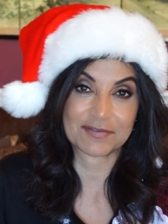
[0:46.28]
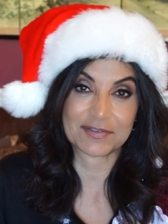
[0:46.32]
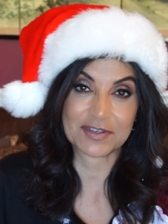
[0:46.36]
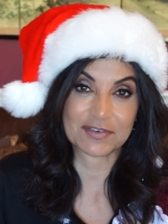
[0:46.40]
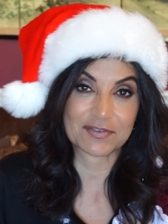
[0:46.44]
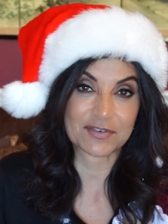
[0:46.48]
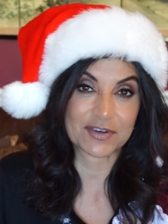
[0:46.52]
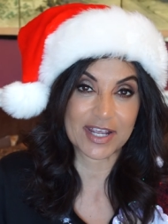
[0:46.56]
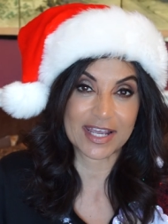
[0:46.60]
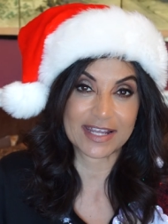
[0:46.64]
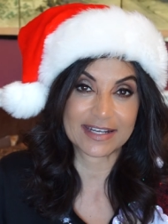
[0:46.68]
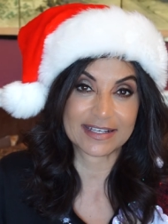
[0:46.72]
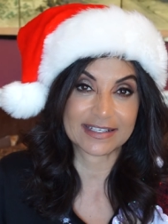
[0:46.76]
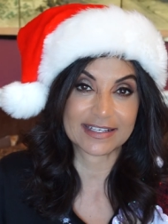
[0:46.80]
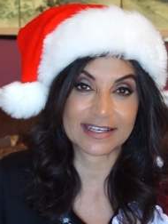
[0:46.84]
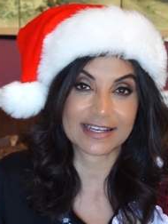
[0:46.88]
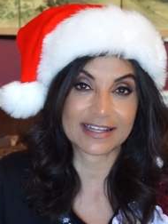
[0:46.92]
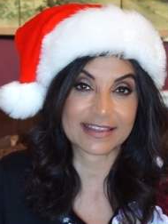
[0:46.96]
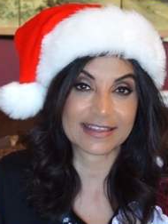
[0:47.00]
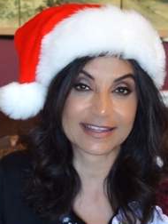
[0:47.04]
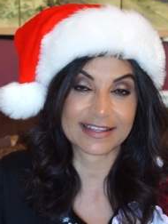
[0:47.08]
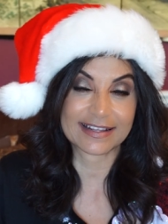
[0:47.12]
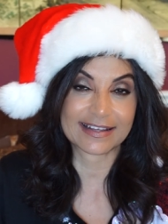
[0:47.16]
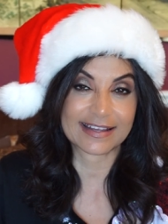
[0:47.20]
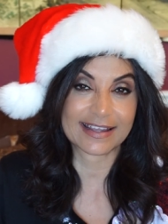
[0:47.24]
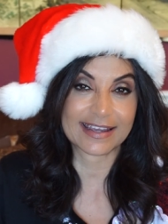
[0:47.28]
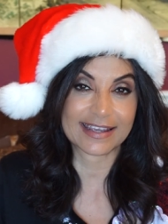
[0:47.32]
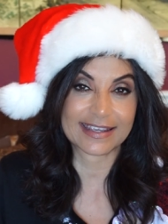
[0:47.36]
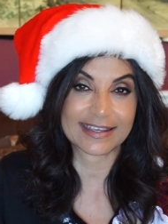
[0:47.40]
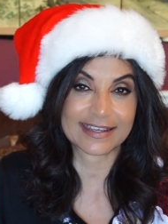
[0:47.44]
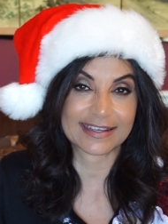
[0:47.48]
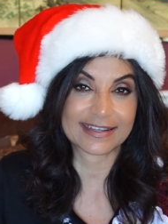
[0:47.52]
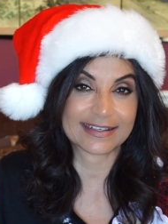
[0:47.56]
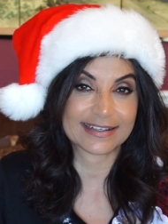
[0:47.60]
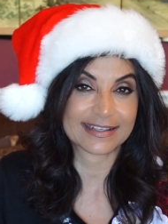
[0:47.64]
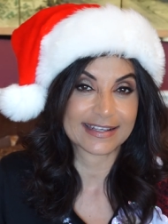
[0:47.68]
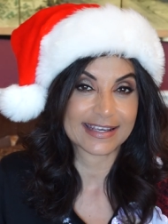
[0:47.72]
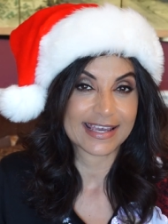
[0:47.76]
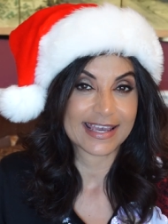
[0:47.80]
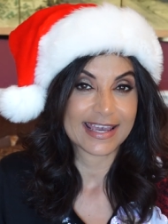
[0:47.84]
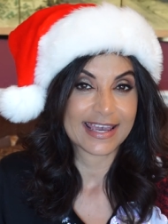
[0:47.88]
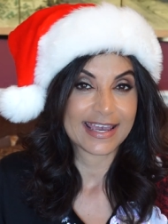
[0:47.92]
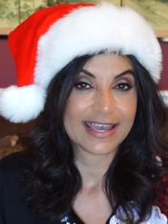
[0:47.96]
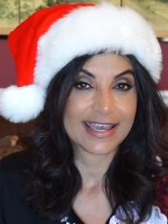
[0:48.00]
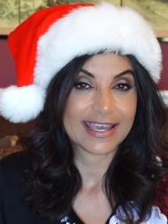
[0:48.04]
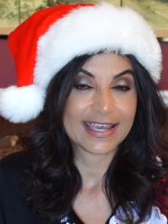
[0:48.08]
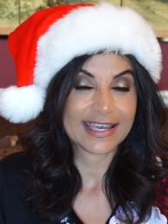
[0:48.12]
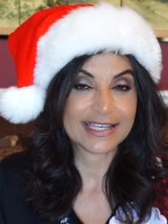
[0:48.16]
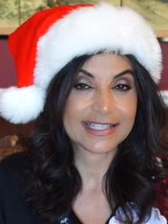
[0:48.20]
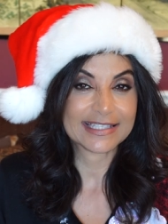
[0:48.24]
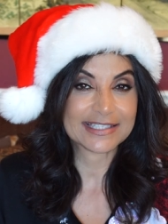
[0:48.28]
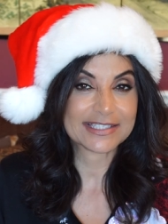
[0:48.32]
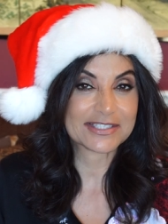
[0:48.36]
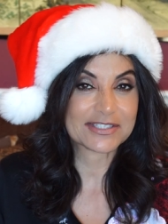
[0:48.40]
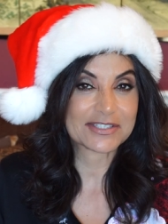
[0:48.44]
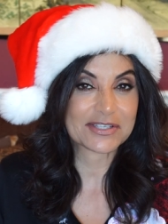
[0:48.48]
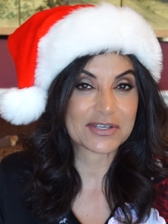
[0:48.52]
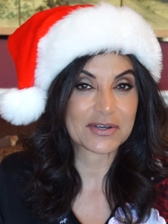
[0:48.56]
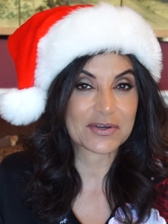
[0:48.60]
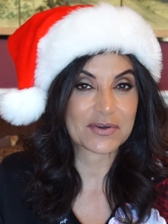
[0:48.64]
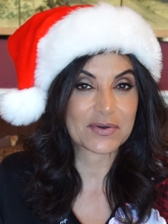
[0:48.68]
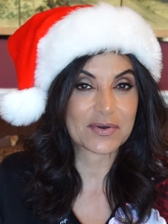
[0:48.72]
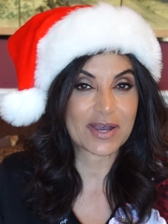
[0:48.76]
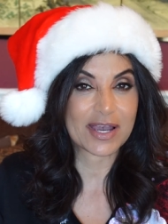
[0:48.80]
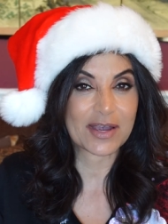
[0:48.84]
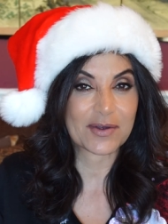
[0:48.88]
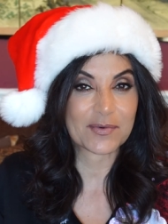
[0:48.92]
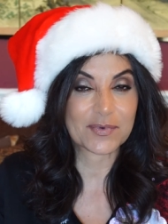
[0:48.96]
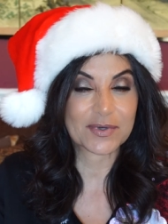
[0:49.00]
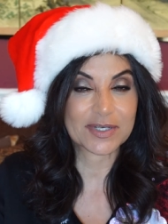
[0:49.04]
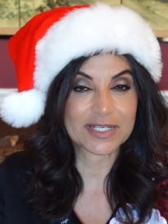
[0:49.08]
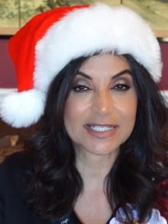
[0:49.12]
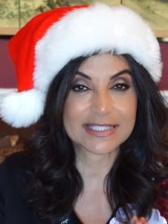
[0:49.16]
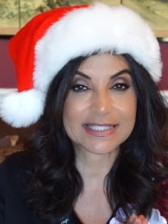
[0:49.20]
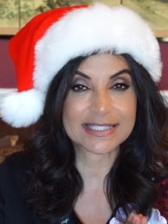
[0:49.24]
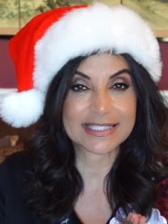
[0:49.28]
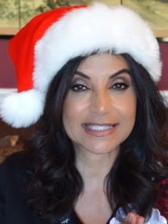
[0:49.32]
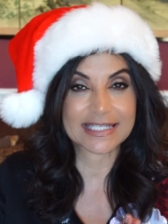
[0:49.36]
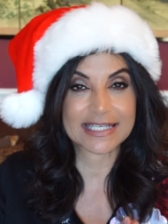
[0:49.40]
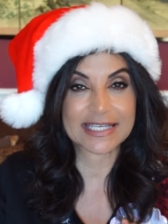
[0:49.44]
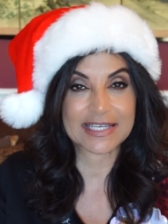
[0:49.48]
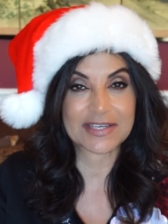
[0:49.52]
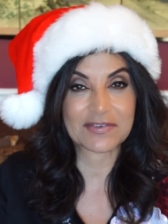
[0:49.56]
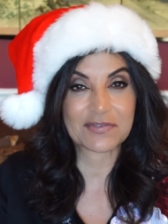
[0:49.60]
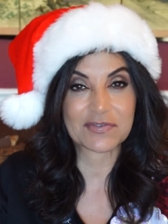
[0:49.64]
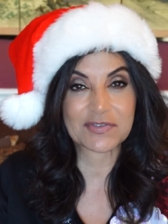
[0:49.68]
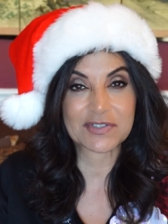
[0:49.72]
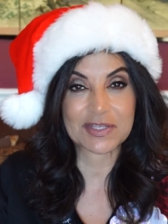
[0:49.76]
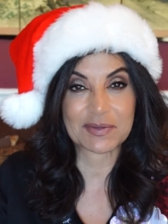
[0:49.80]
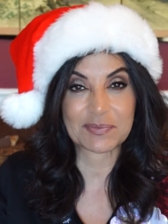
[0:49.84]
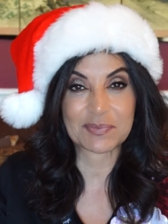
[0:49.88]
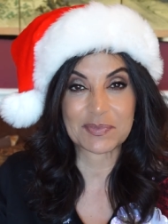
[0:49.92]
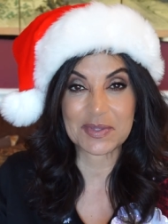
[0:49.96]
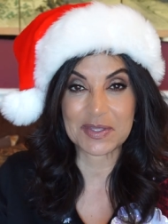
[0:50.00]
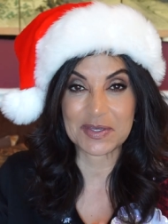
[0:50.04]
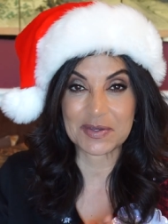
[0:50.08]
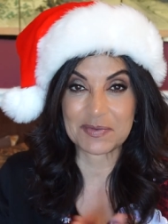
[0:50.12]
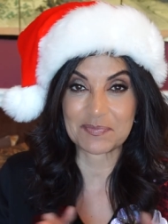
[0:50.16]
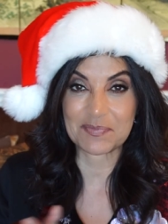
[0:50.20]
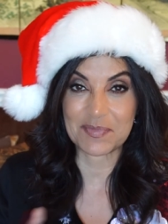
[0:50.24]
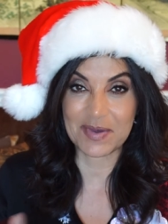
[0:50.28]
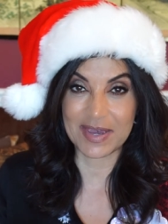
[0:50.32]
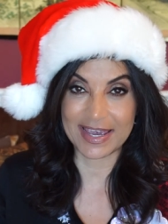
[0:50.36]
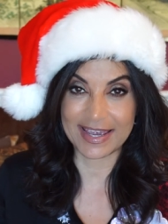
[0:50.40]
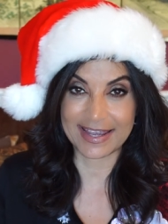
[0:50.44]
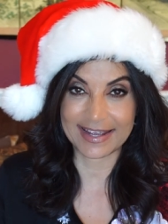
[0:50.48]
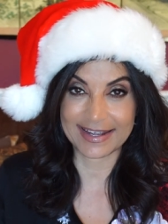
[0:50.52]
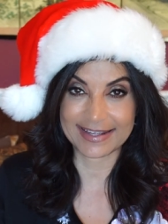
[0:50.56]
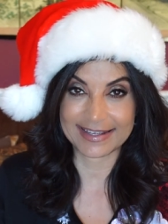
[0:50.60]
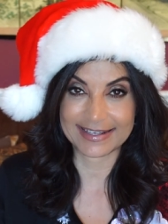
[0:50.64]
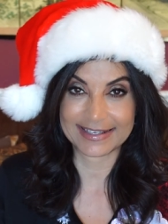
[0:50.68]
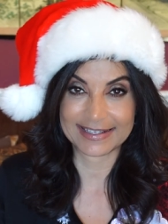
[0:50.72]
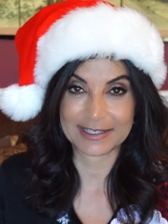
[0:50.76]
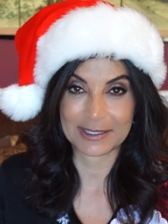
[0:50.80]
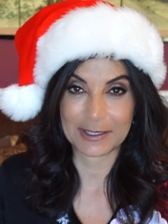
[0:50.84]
I've never had anything like it and so I wanted to give something back.